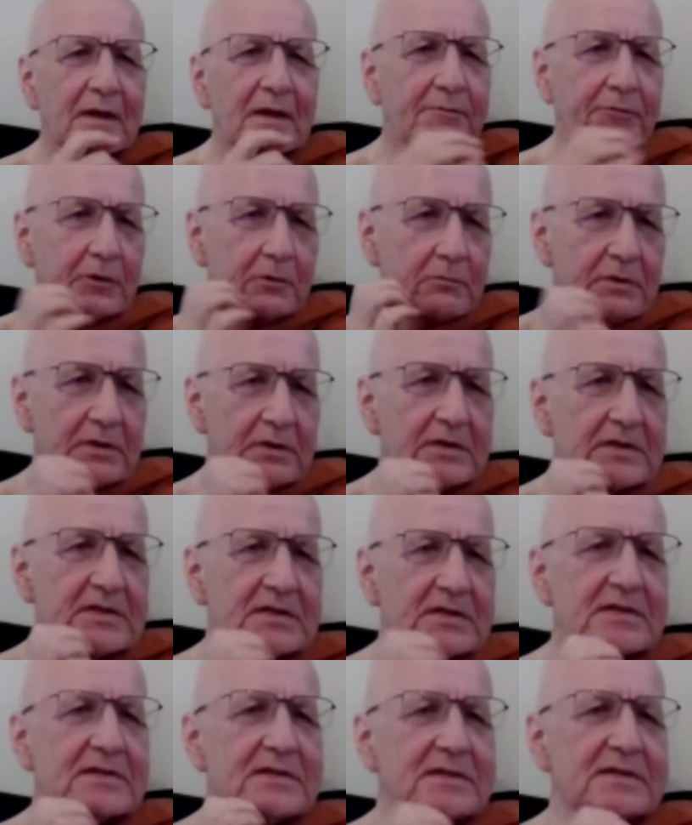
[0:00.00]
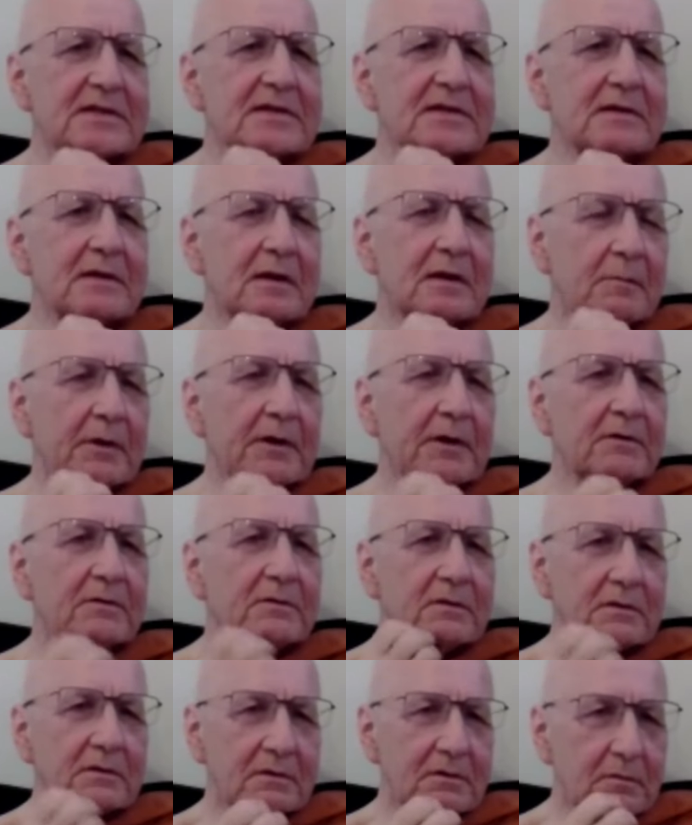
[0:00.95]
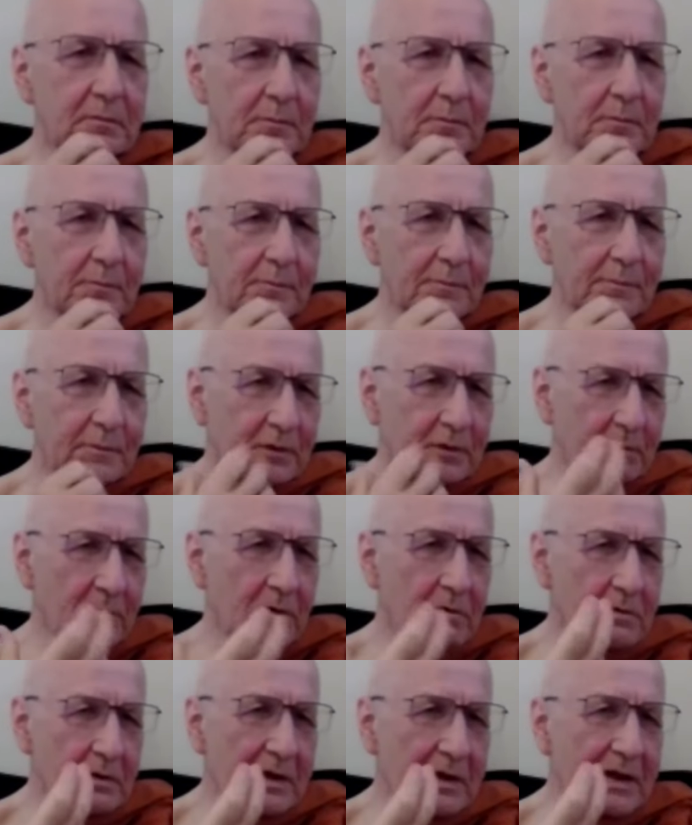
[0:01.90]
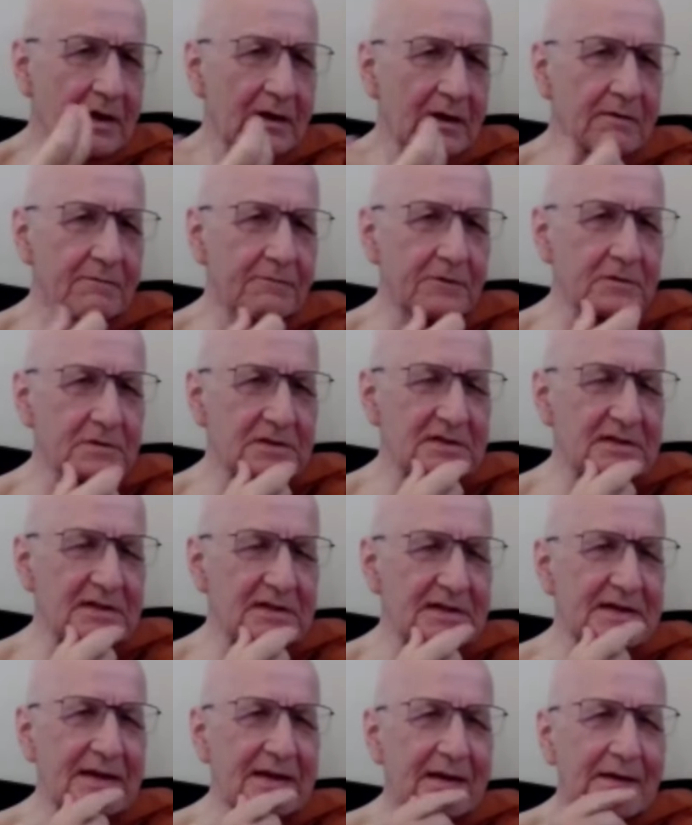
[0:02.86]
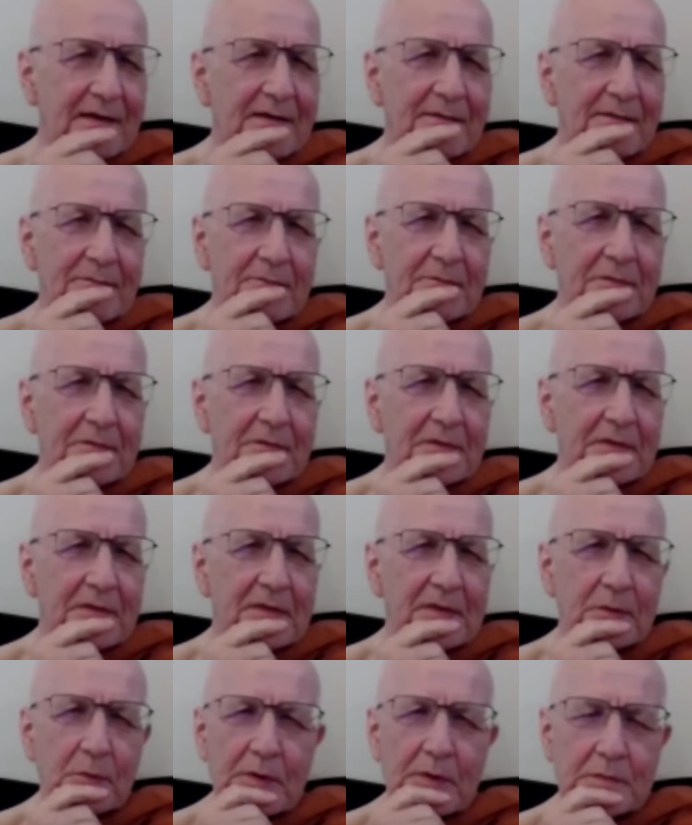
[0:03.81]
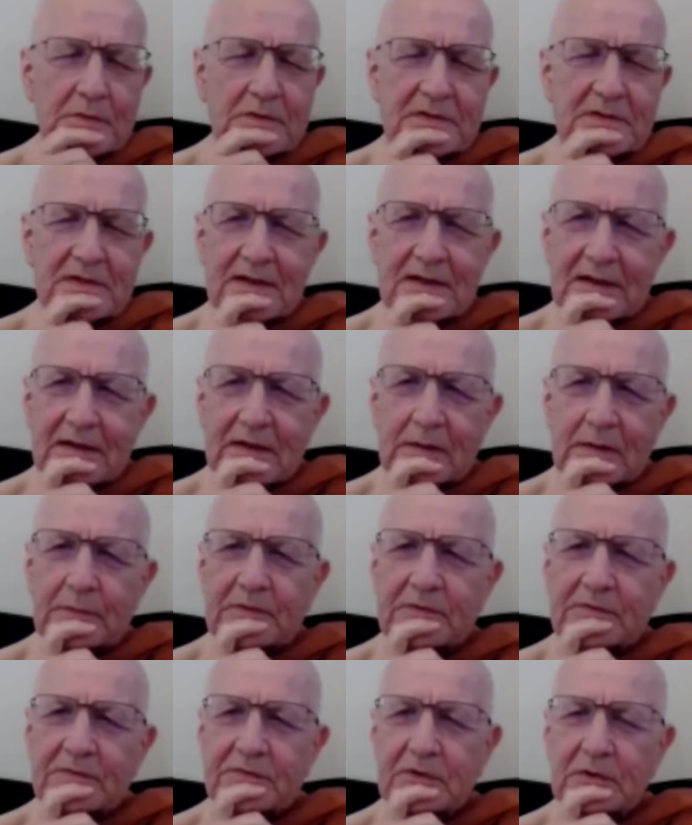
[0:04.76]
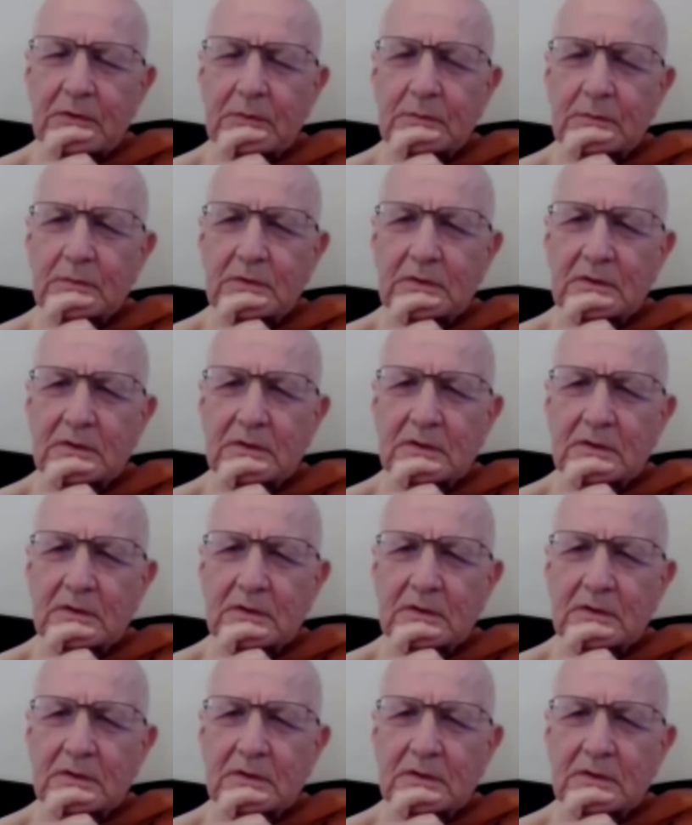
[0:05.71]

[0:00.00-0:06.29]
if you're really sincere about your own life, you'll say, where was that coming from?